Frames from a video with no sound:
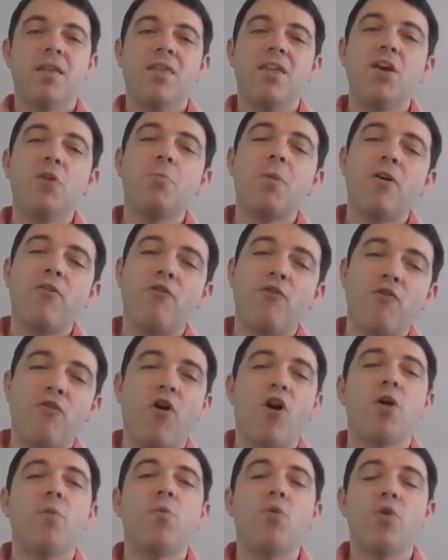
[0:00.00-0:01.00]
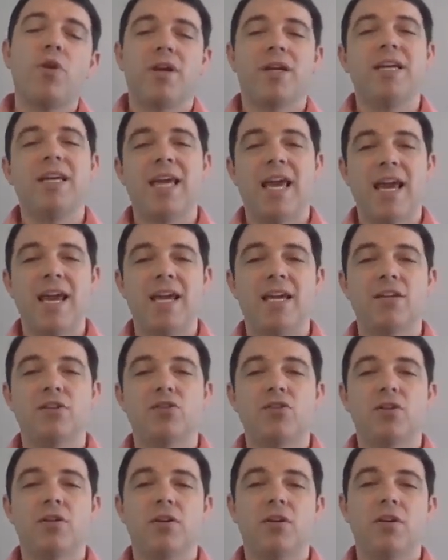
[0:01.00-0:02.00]
they are by far more
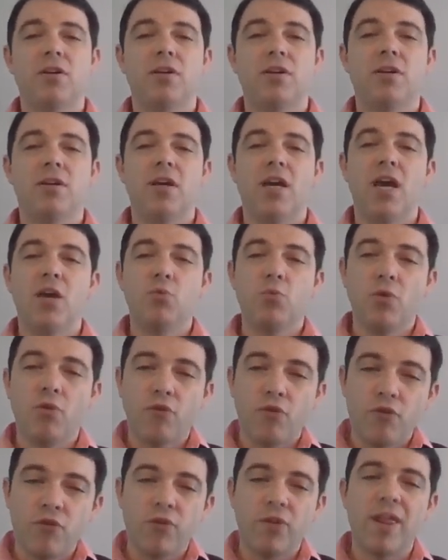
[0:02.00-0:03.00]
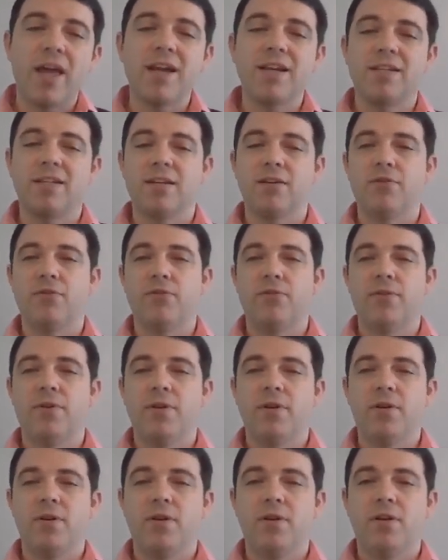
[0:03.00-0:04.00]
engaged and reflective
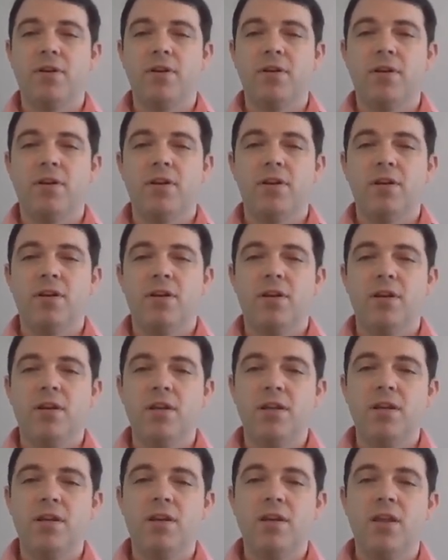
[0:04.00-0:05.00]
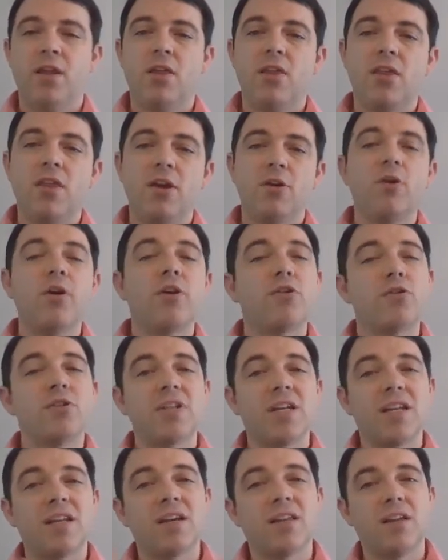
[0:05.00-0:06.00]
in their
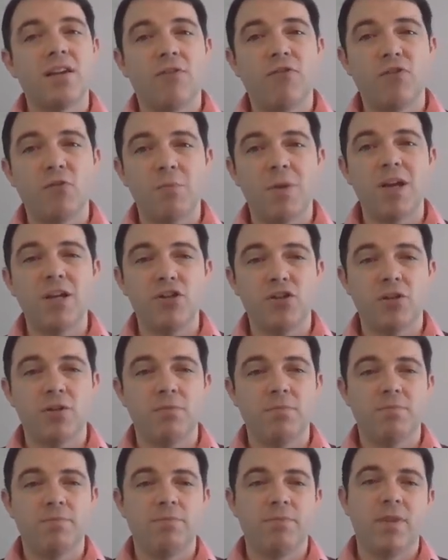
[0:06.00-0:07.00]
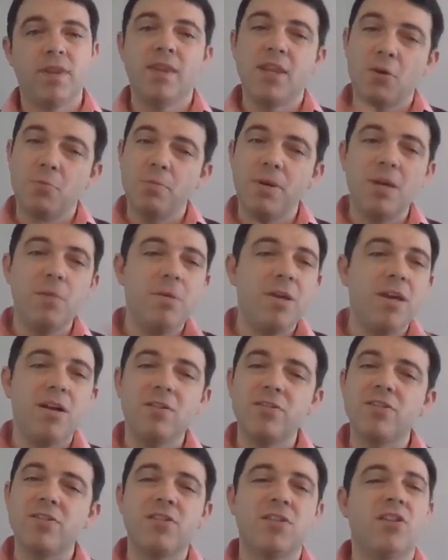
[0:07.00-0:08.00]
understanding of the information. Now,
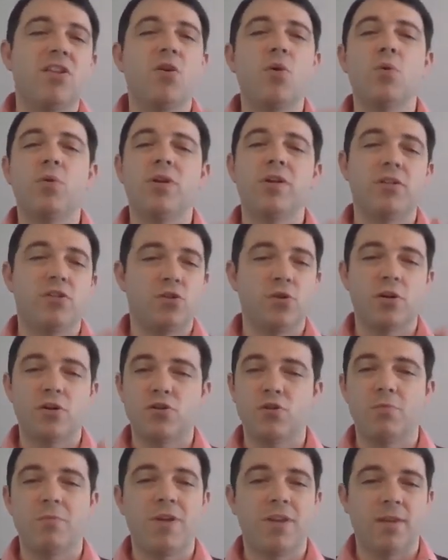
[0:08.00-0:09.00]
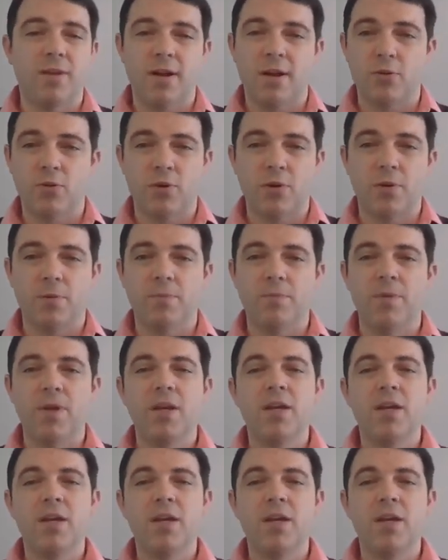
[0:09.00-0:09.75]
PBL isn't the only instructional method out there.